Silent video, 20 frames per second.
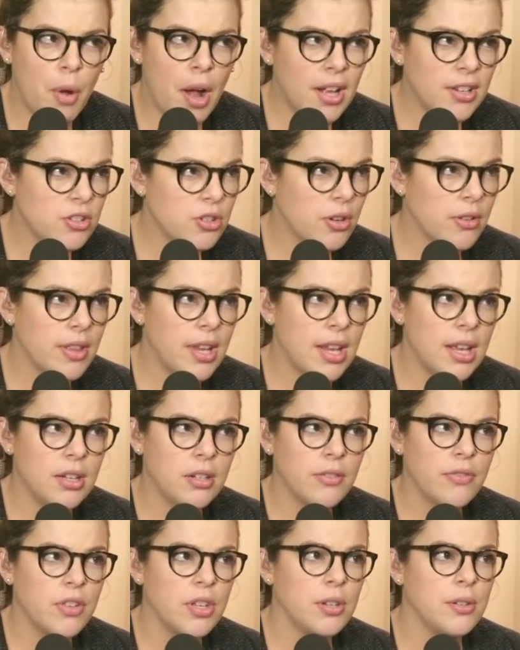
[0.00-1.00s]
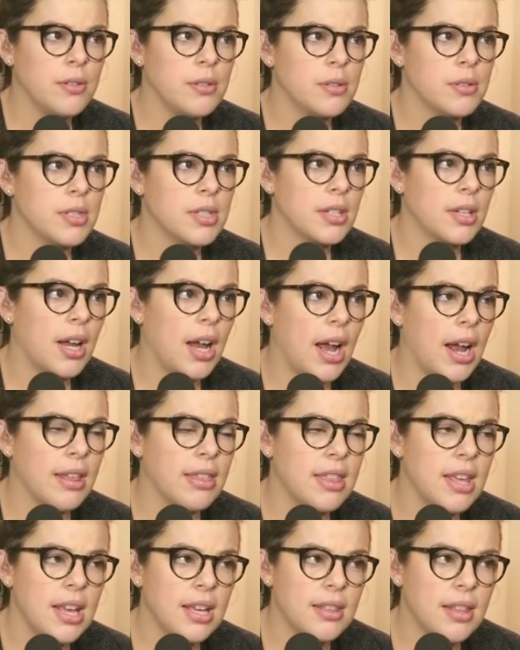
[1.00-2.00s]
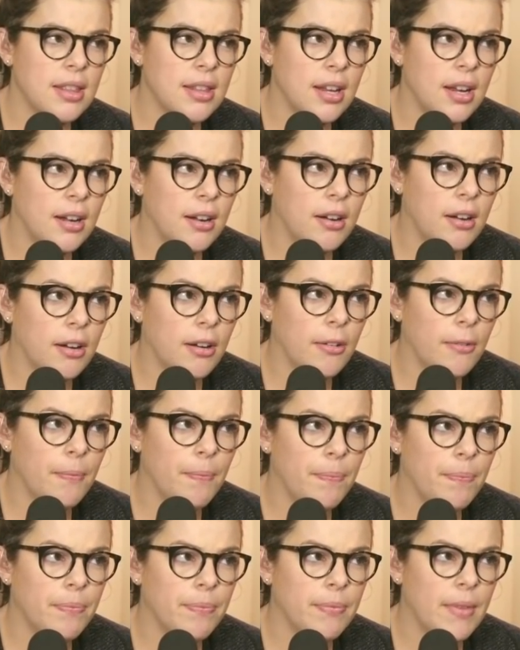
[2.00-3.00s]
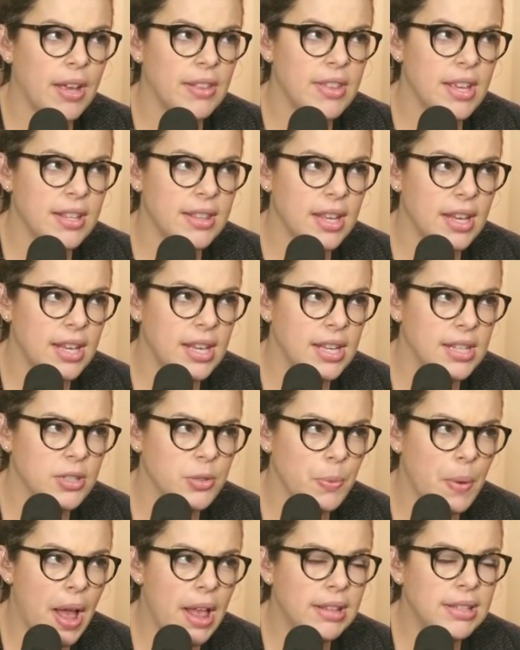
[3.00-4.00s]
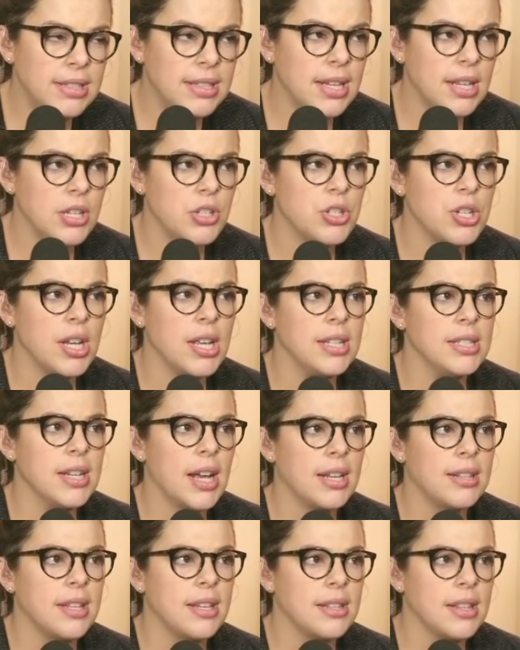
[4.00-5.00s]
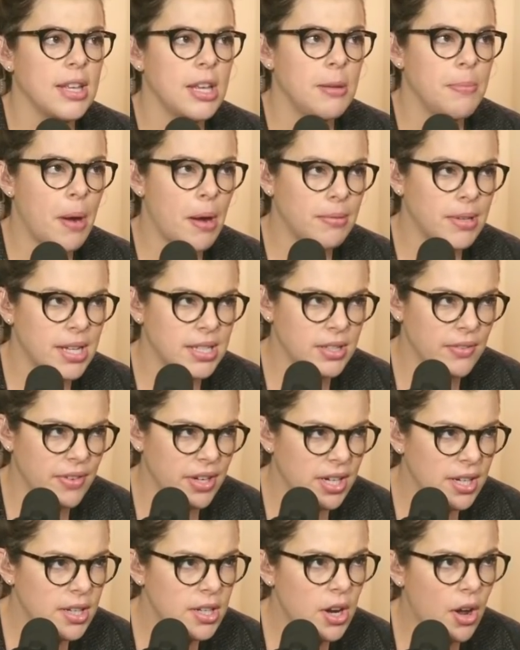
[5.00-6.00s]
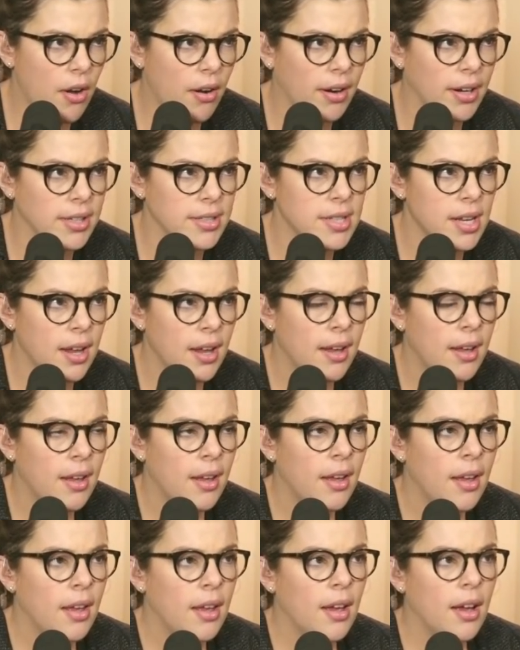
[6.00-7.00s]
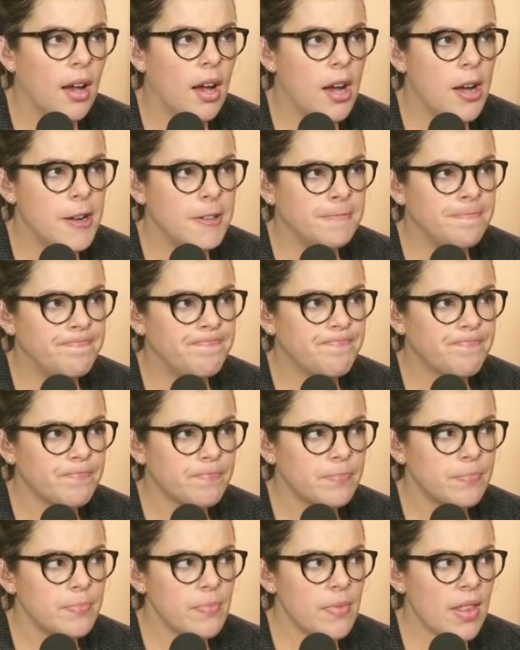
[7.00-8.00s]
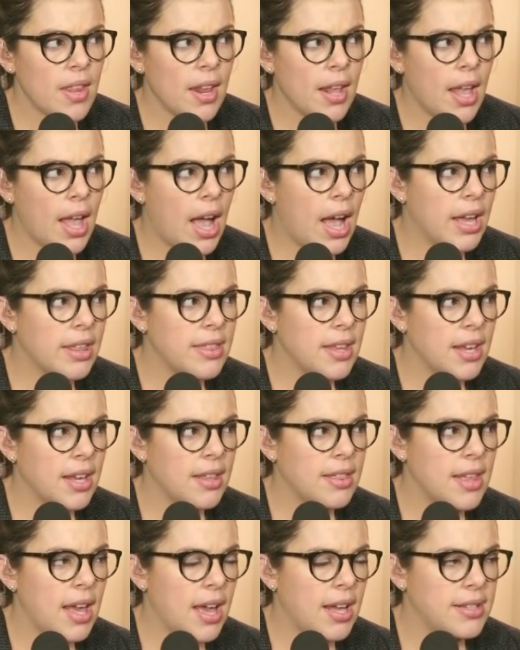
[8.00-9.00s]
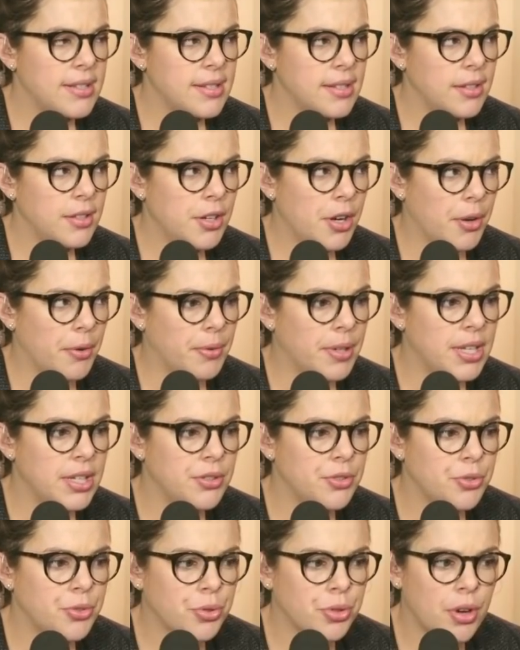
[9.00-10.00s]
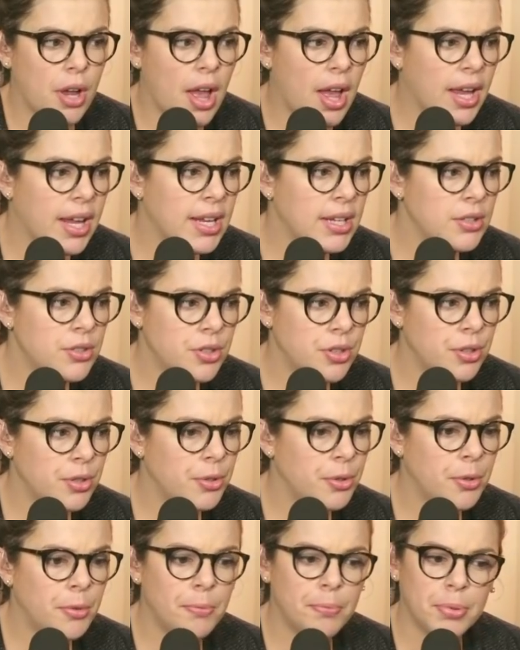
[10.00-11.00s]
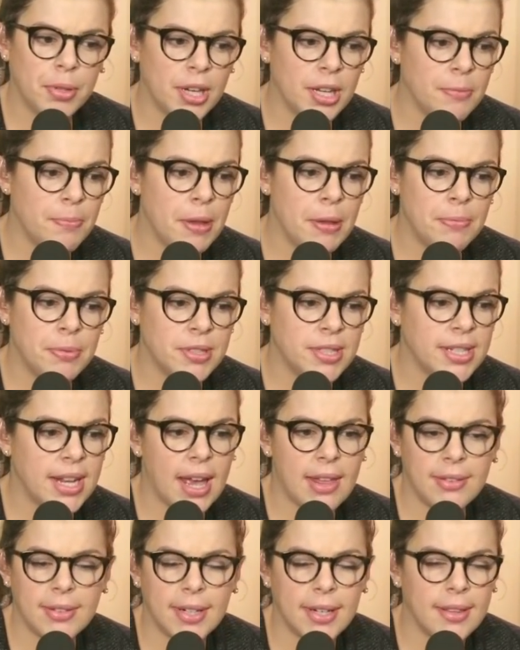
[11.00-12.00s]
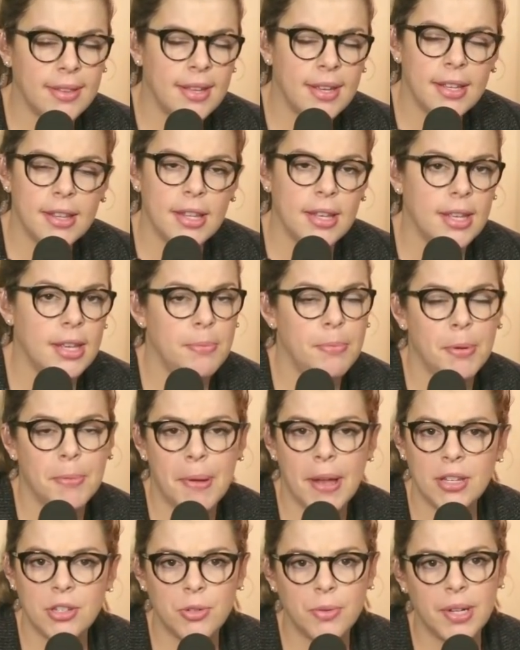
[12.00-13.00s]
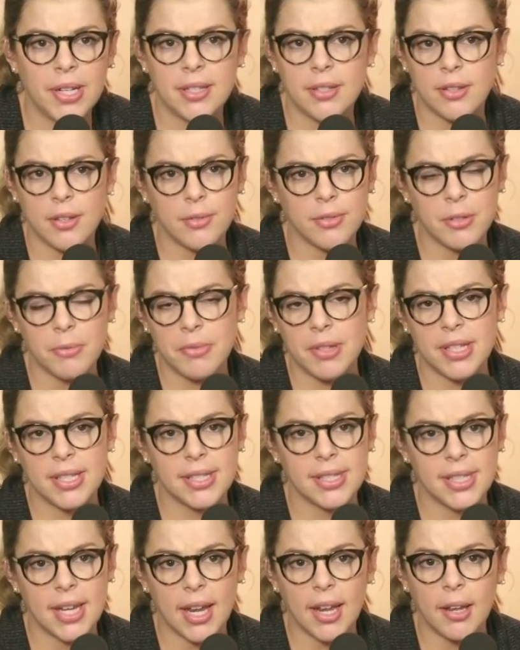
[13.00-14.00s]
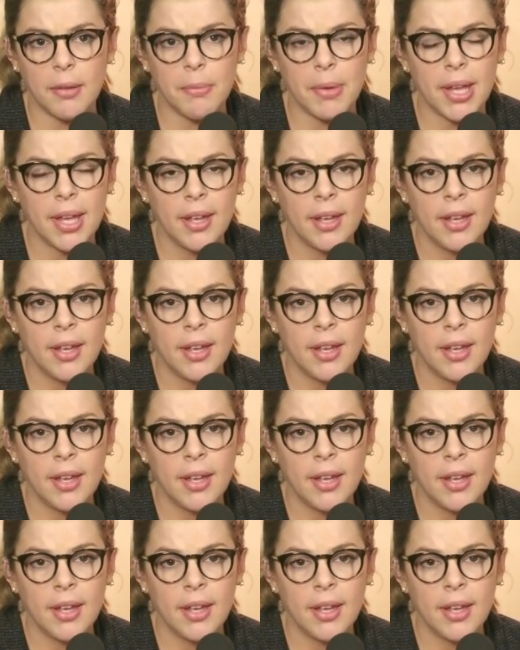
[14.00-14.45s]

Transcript: watched all the interviews. I think that he is well-intentioned. I think that he probably has a very good heart. I think that, he's trying to bring people together. I think that he perpetuates some of the same